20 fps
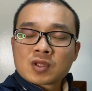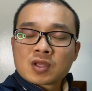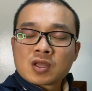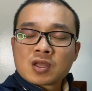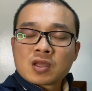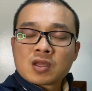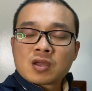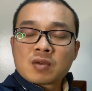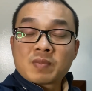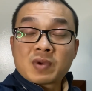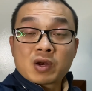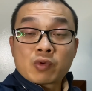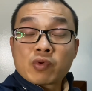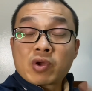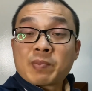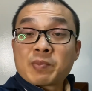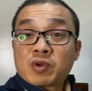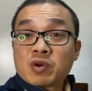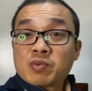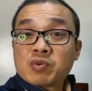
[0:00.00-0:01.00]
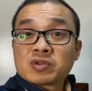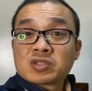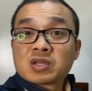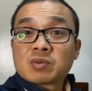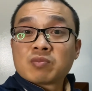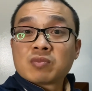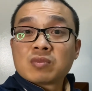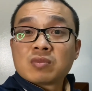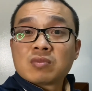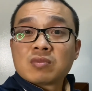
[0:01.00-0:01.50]
By the way, I'm going to put
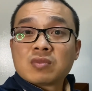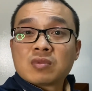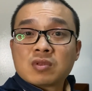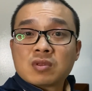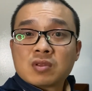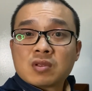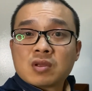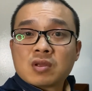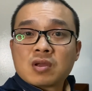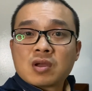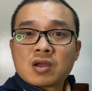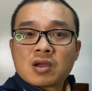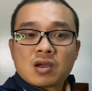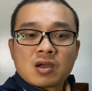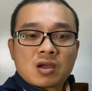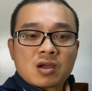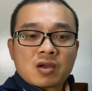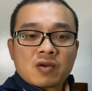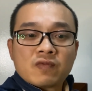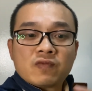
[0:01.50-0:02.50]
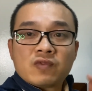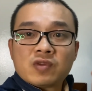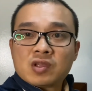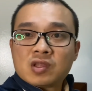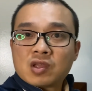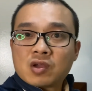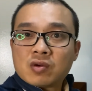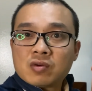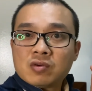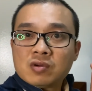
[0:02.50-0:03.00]
some
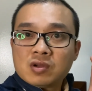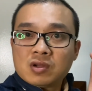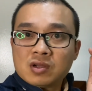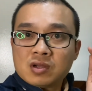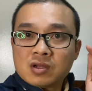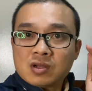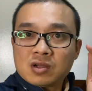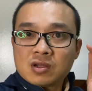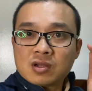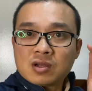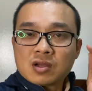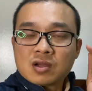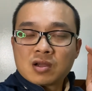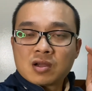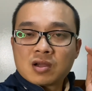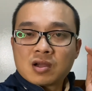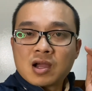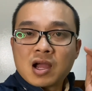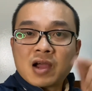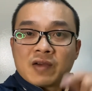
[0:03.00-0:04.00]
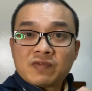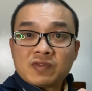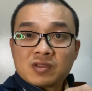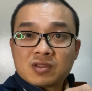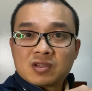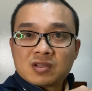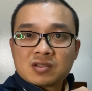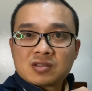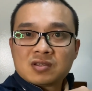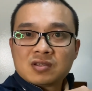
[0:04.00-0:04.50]
video after
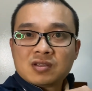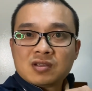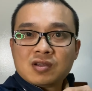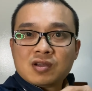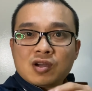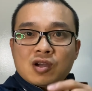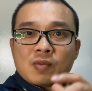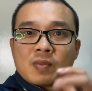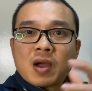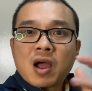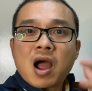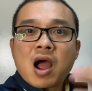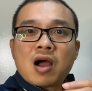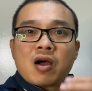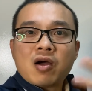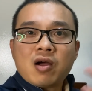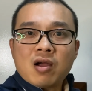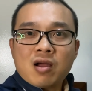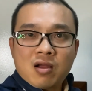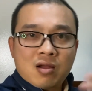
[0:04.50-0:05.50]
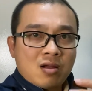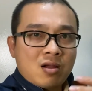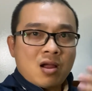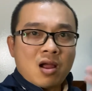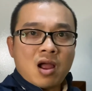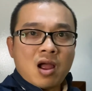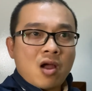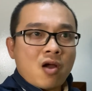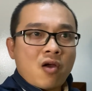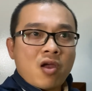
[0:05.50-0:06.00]
this about
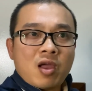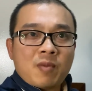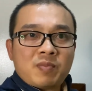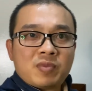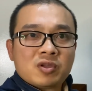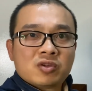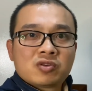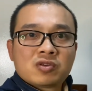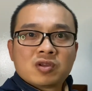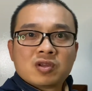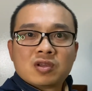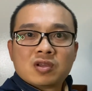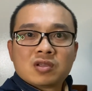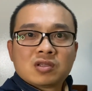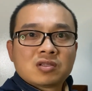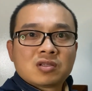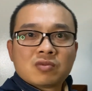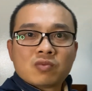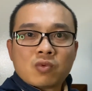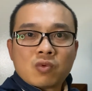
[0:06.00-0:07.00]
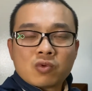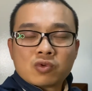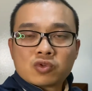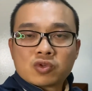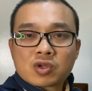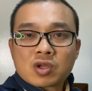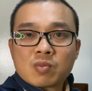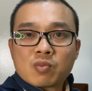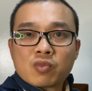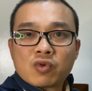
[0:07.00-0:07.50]
how happy she is. She
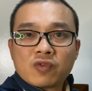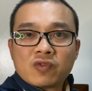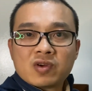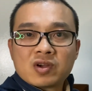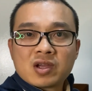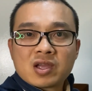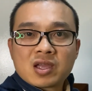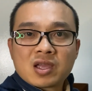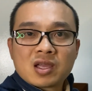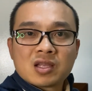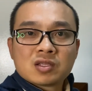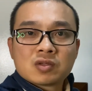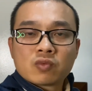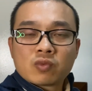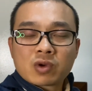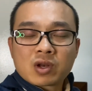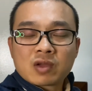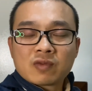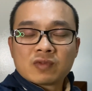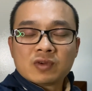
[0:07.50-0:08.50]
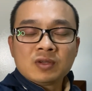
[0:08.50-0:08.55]
can move her hands or whatever.